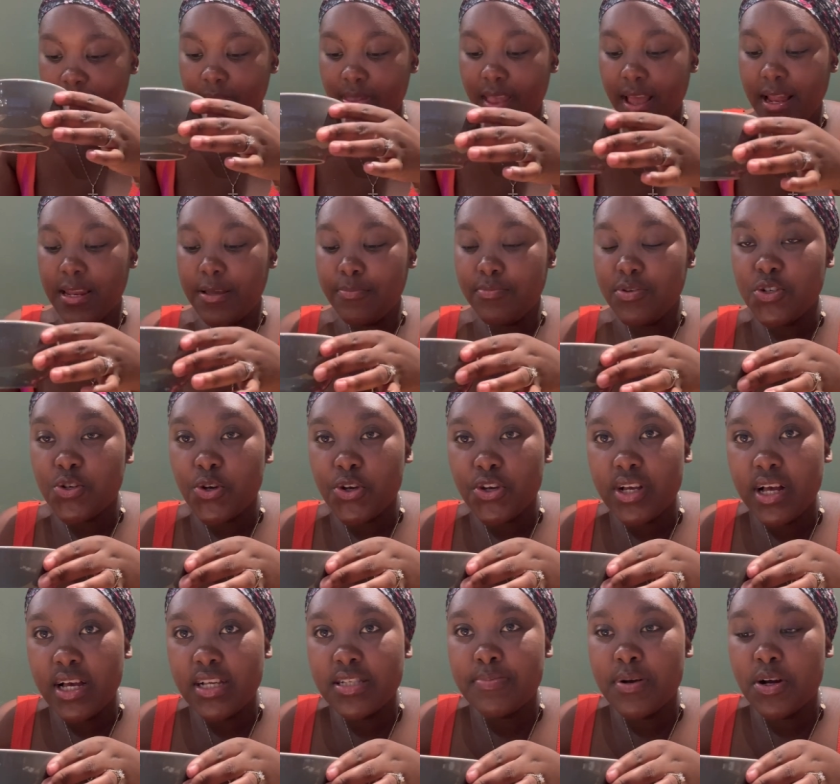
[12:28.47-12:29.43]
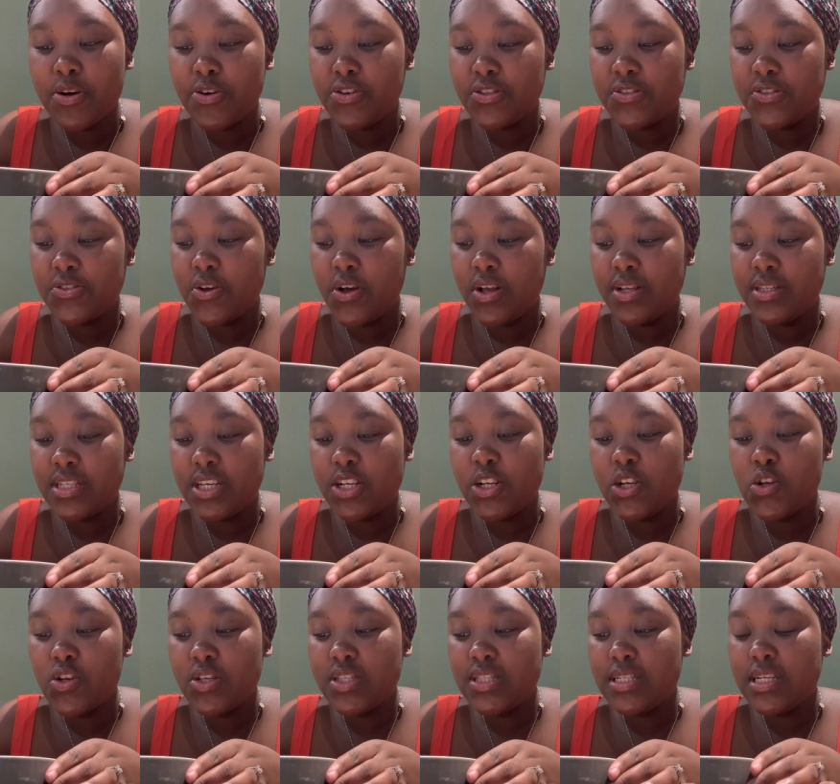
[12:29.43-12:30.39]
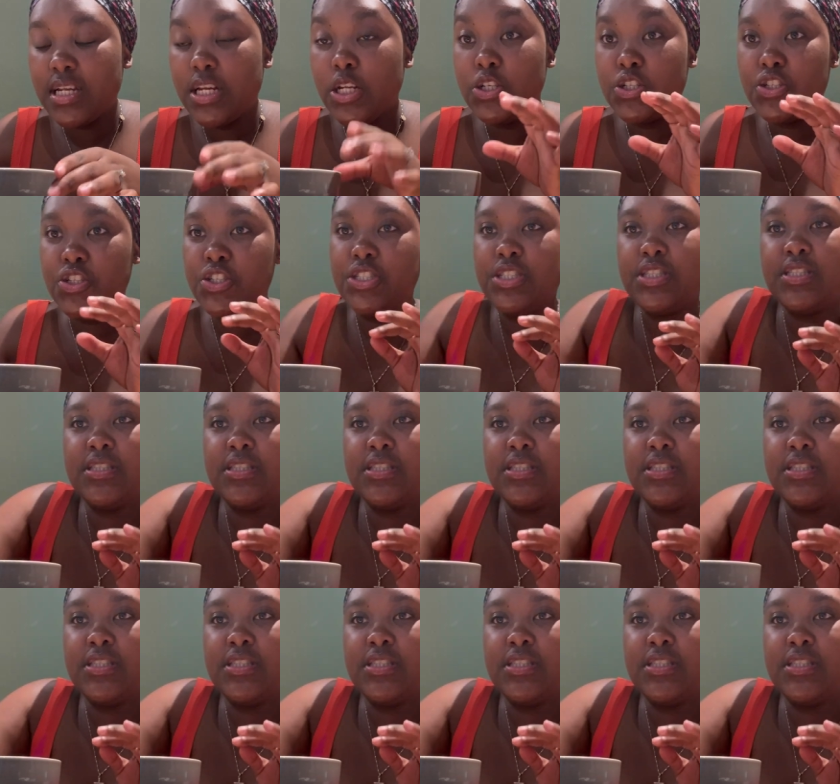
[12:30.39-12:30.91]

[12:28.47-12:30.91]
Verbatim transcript: Let me show you guys my croissant. It looks delicious.